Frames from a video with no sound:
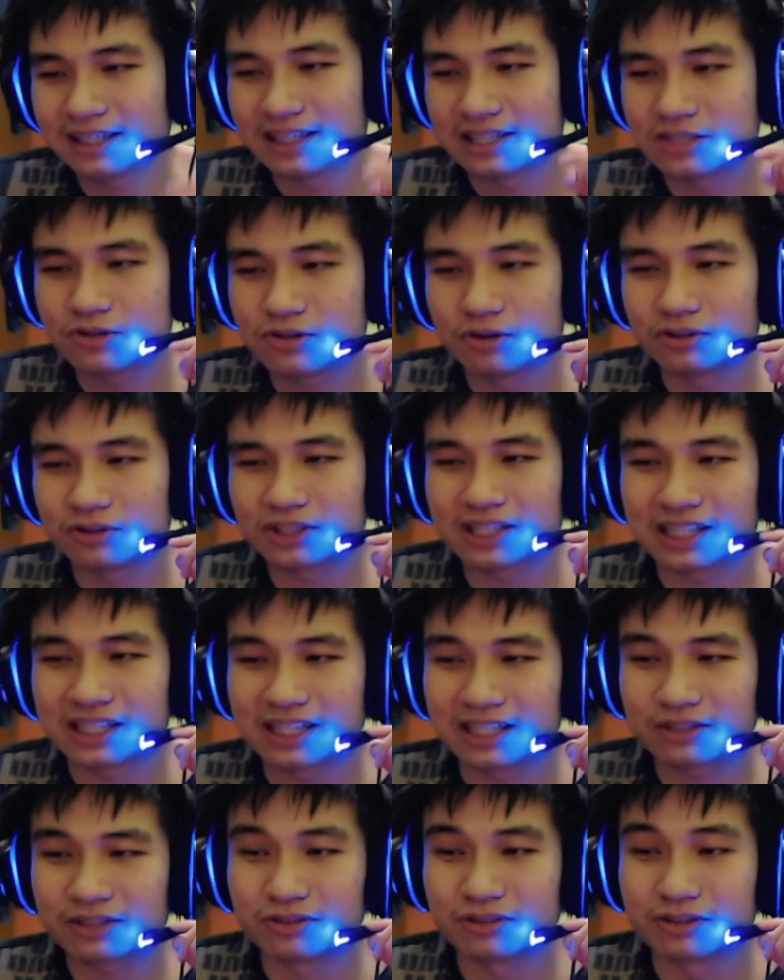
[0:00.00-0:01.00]
it's going to
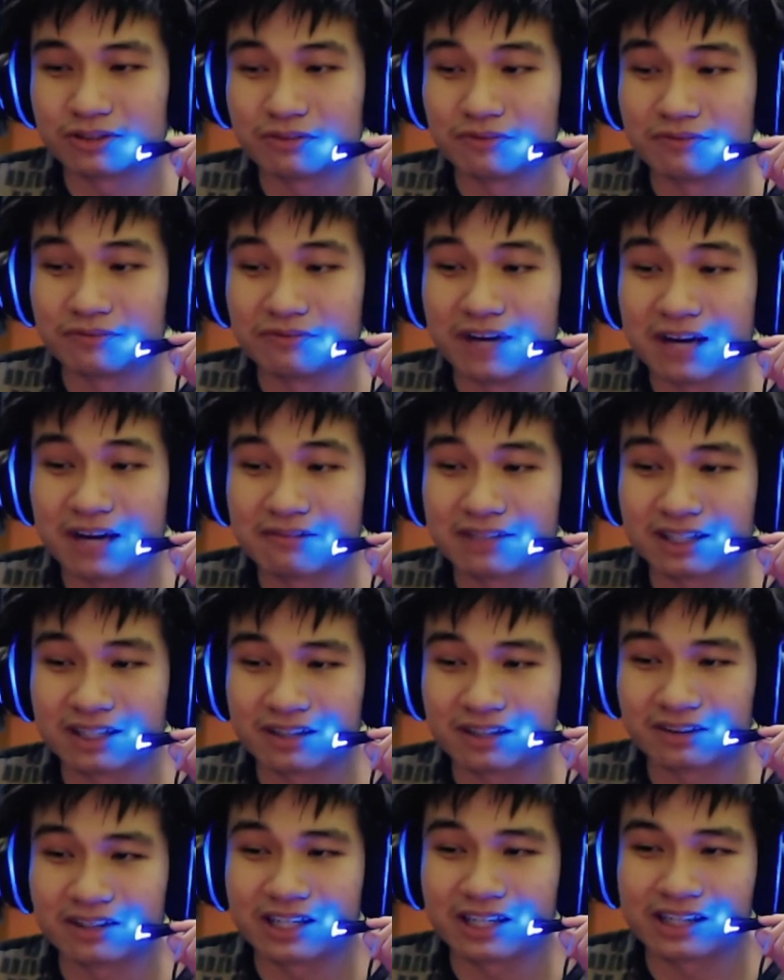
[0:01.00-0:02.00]
connect to the very
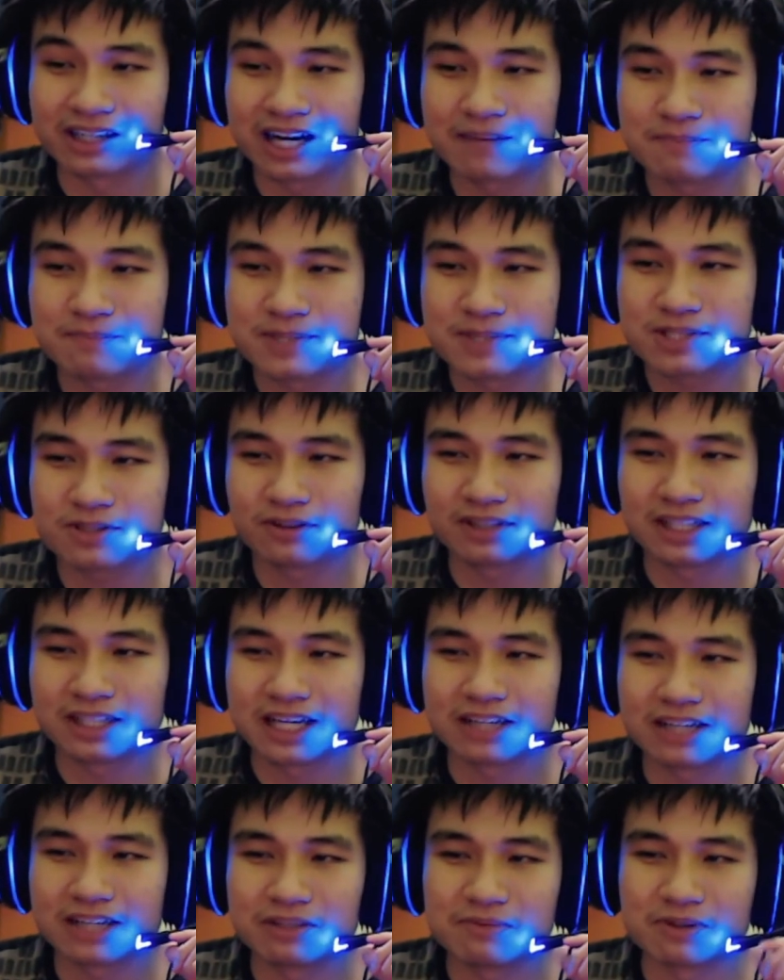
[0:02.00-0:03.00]
earlier episode
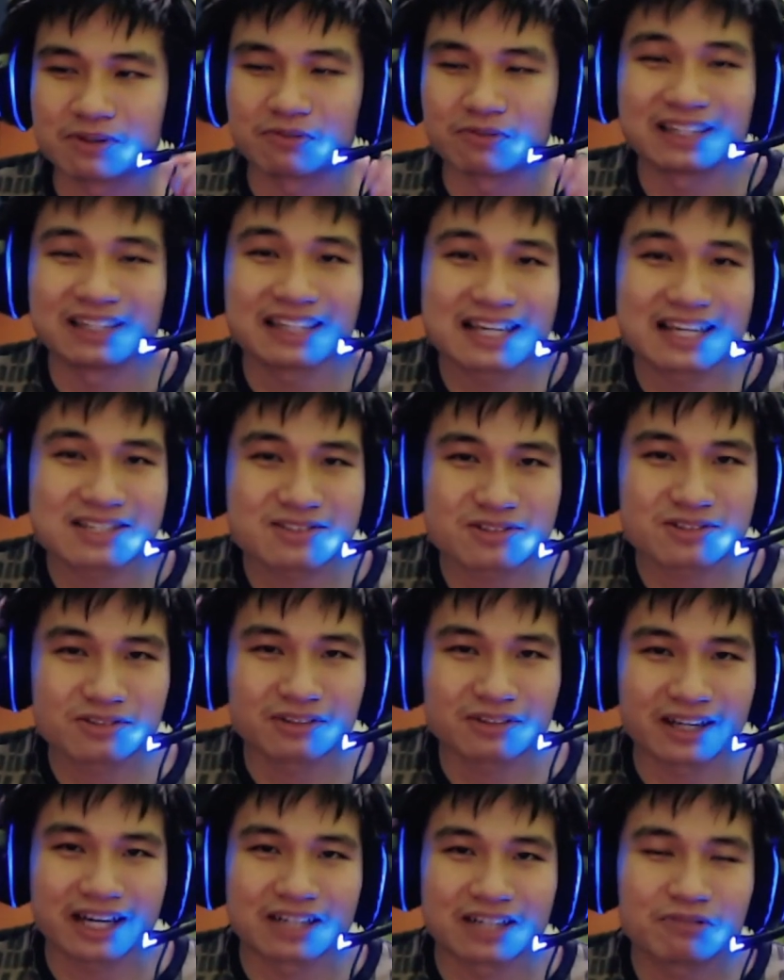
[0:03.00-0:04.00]
that I don't even realize
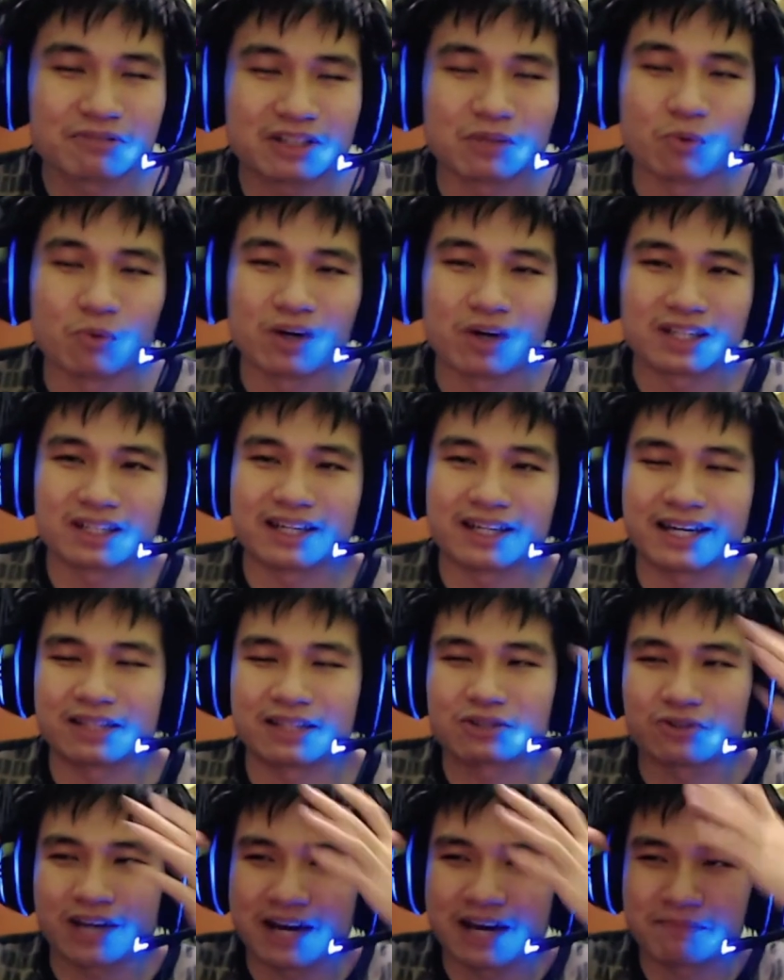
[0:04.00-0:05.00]
to, like, I don't really want
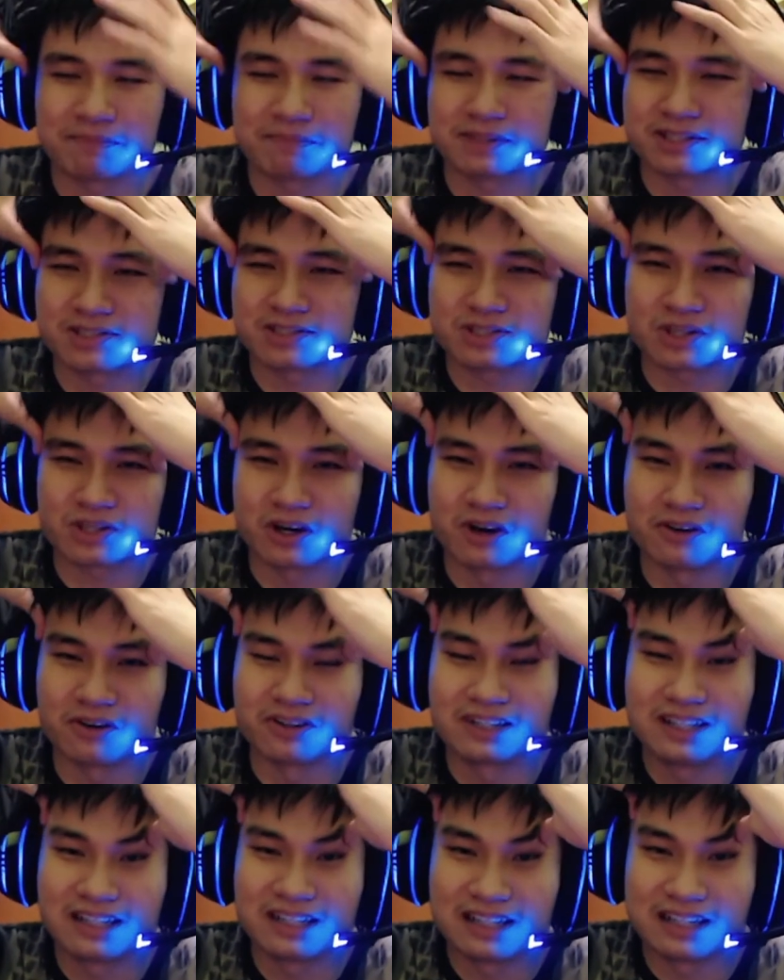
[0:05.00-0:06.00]
that to happen, so
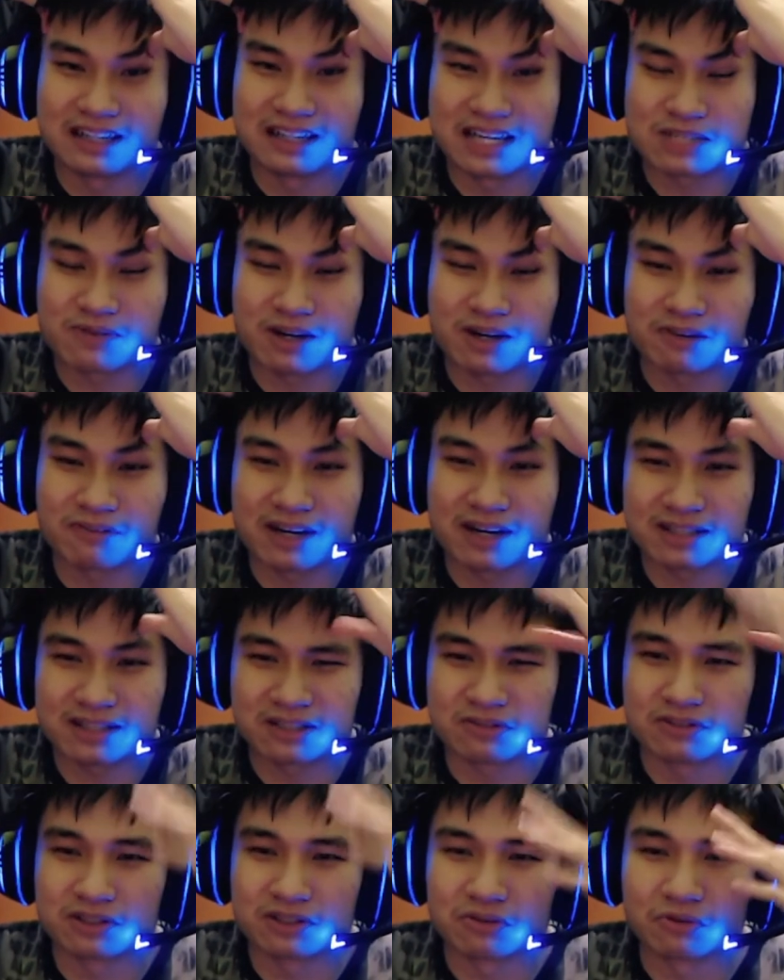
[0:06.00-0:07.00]
that's why I
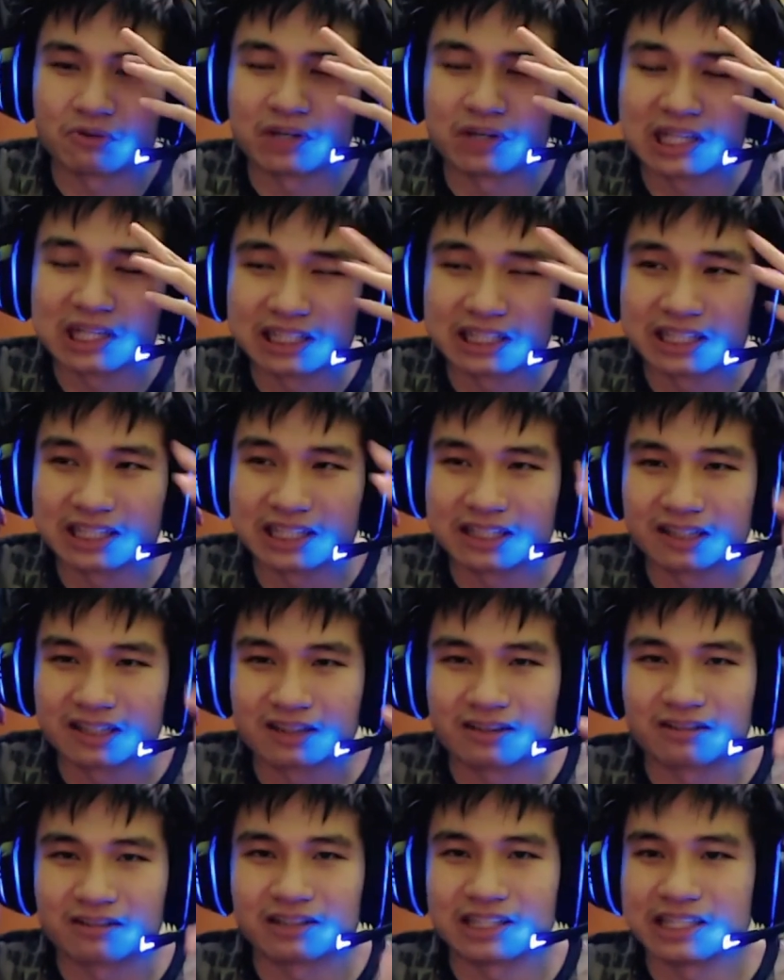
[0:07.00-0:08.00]
reacted to the really
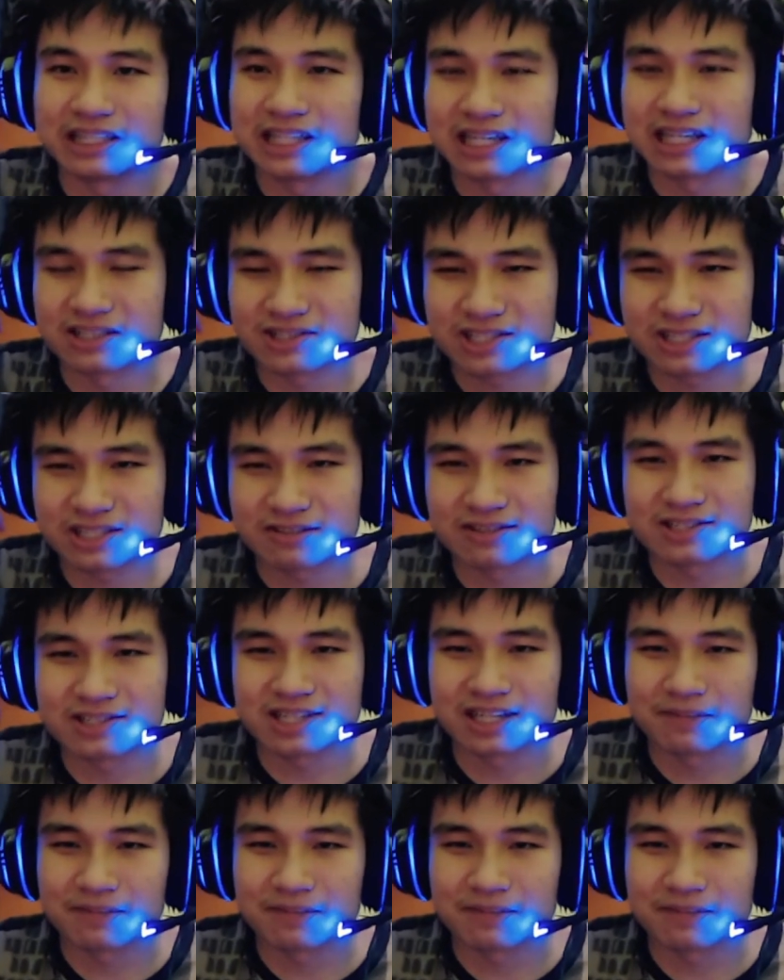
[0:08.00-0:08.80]
early Dare series.